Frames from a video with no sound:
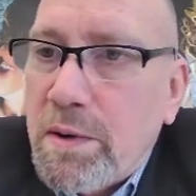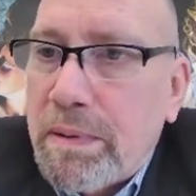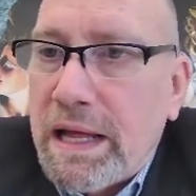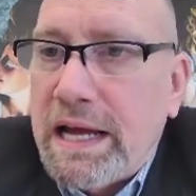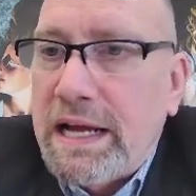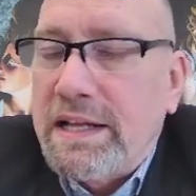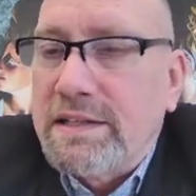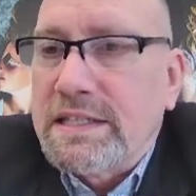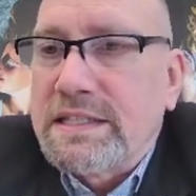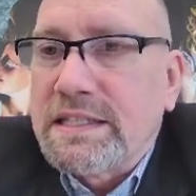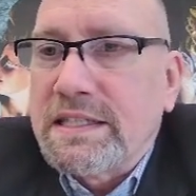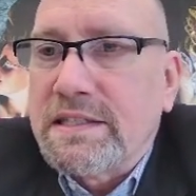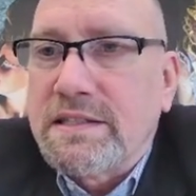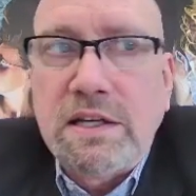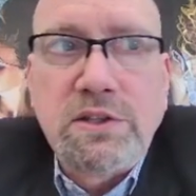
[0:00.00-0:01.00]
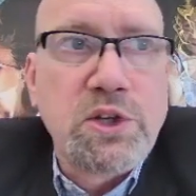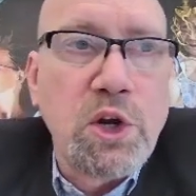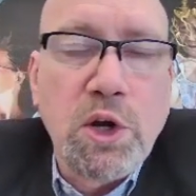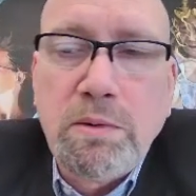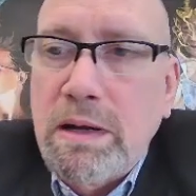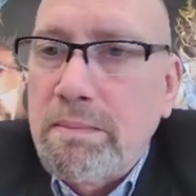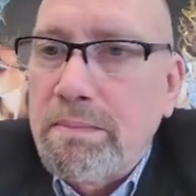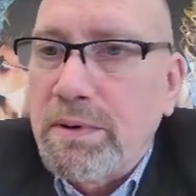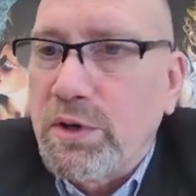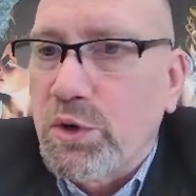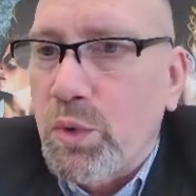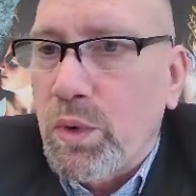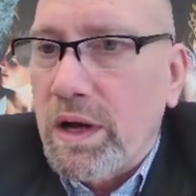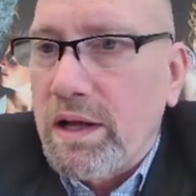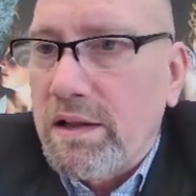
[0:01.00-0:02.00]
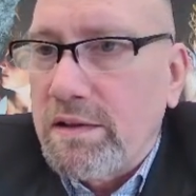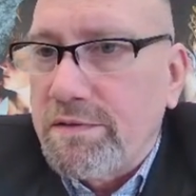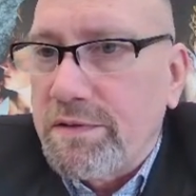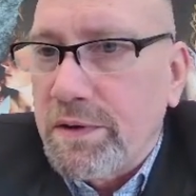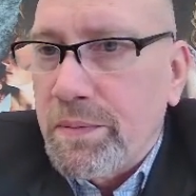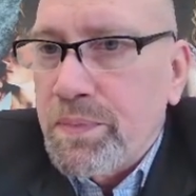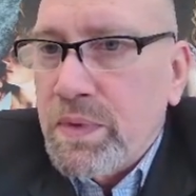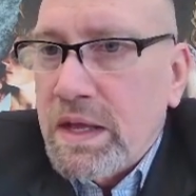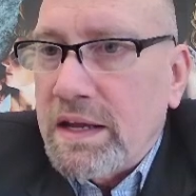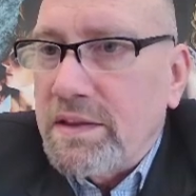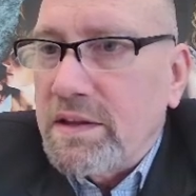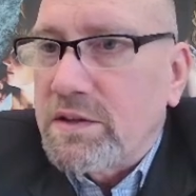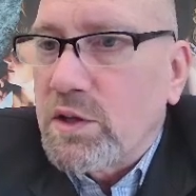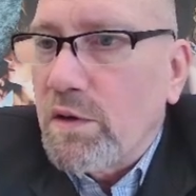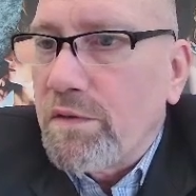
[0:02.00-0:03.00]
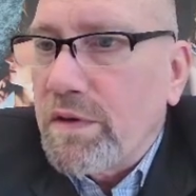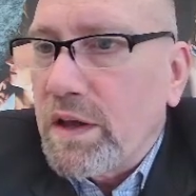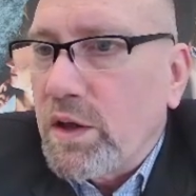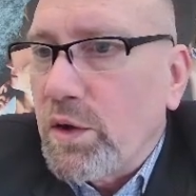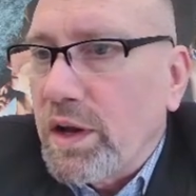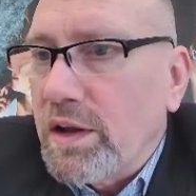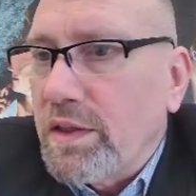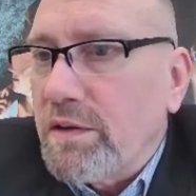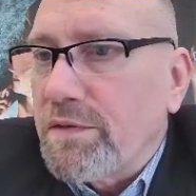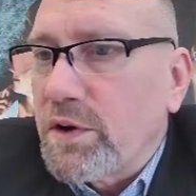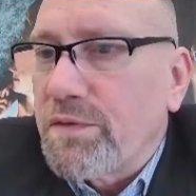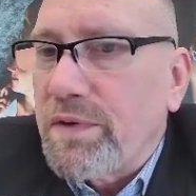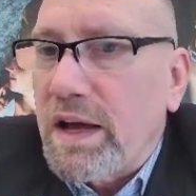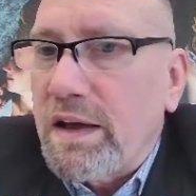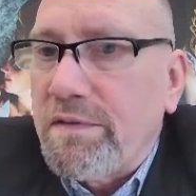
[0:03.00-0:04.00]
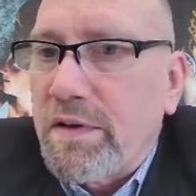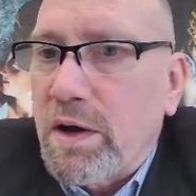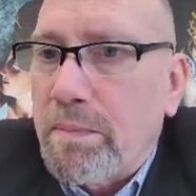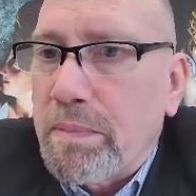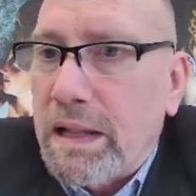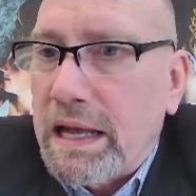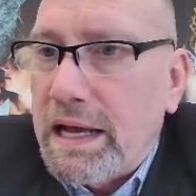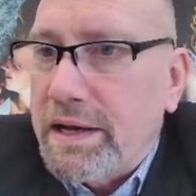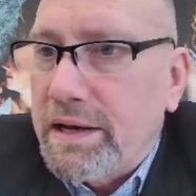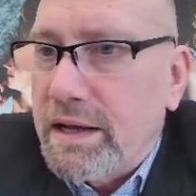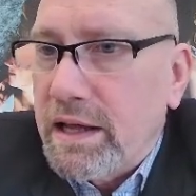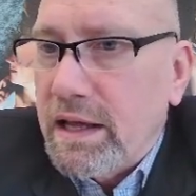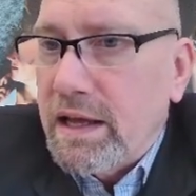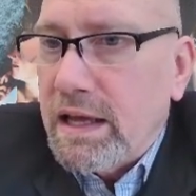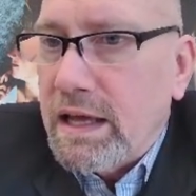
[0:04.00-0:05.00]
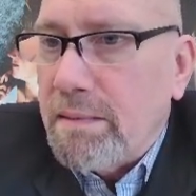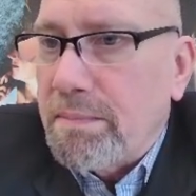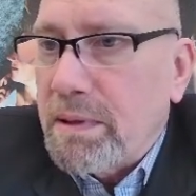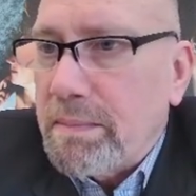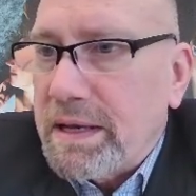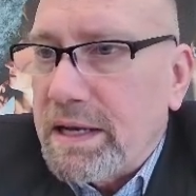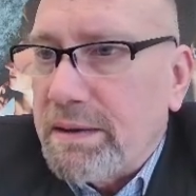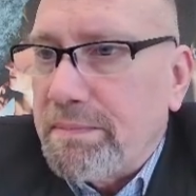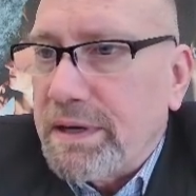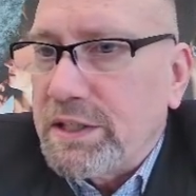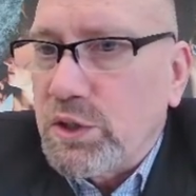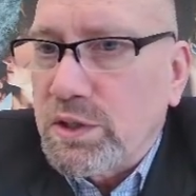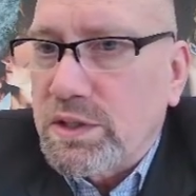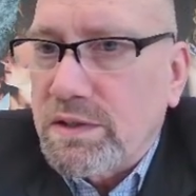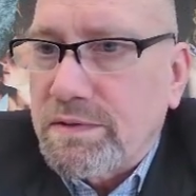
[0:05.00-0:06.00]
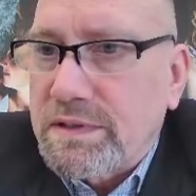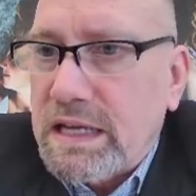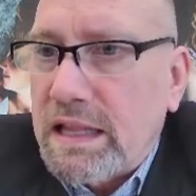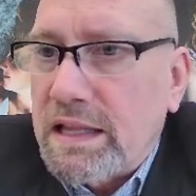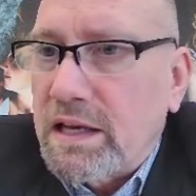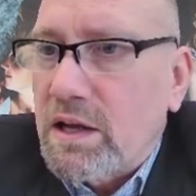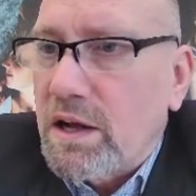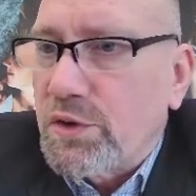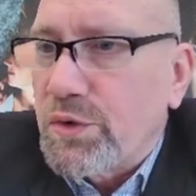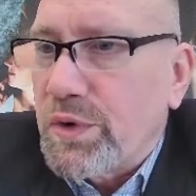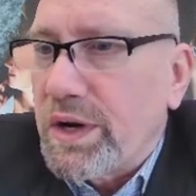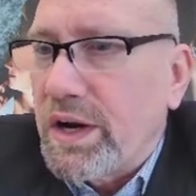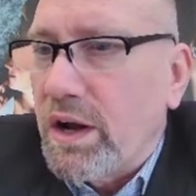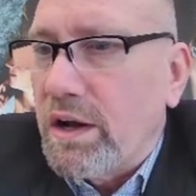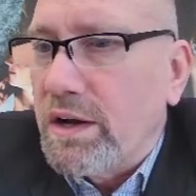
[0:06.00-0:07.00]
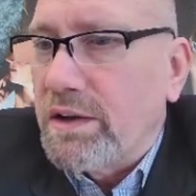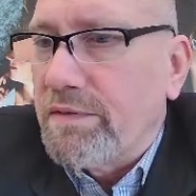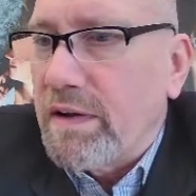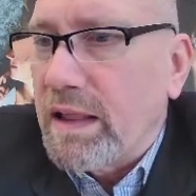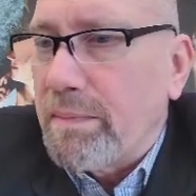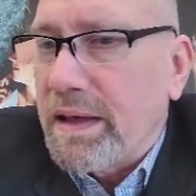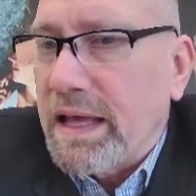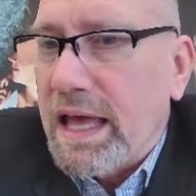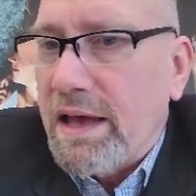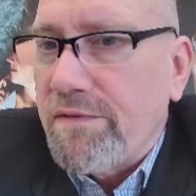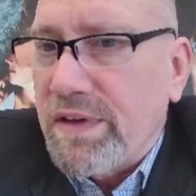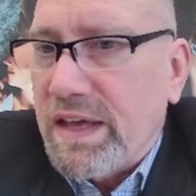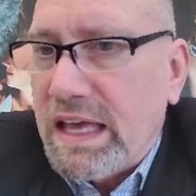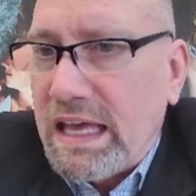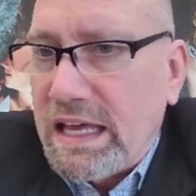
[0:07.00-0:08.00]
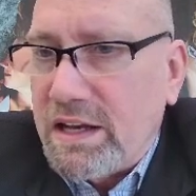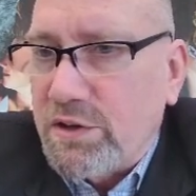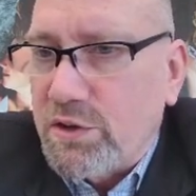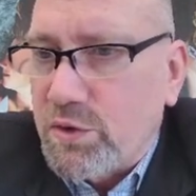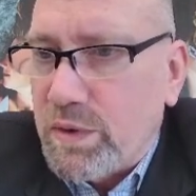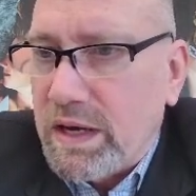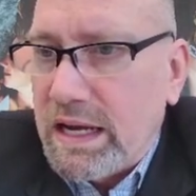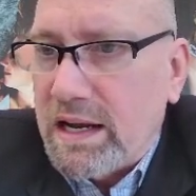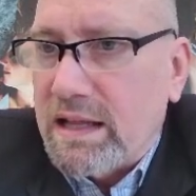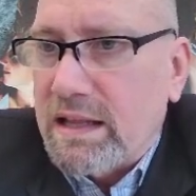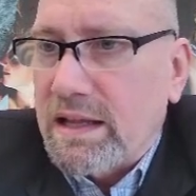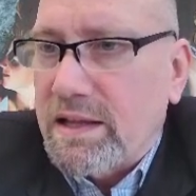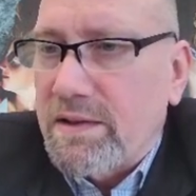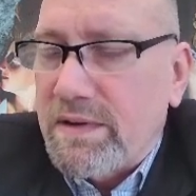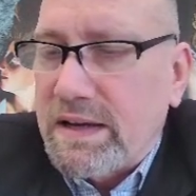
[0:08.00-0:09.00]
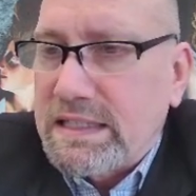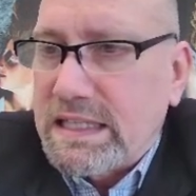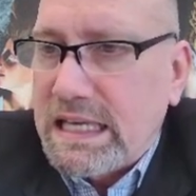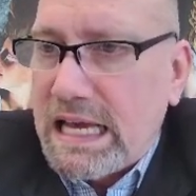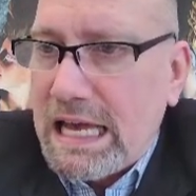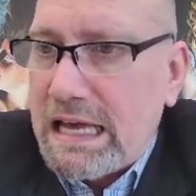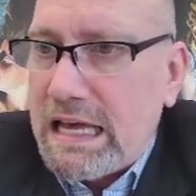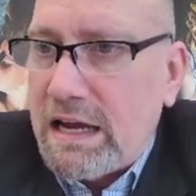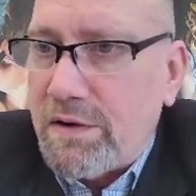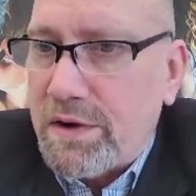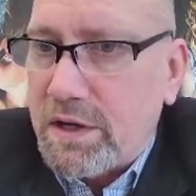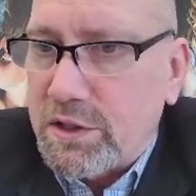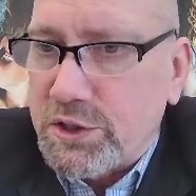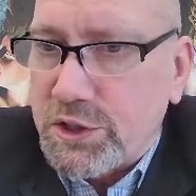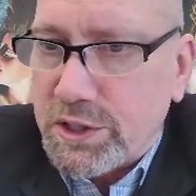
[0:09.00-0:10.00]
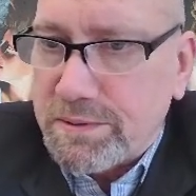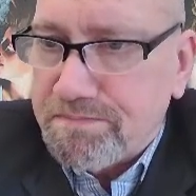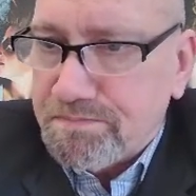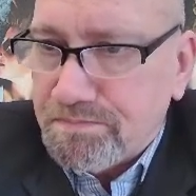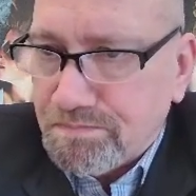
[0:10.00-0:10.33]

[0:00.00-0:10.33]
plans. This is term number 12. In the Soviet Union, the first 5-year plan implemented by Joseph Stalin concentrated on developing heavy industry and collectivizing agriculture.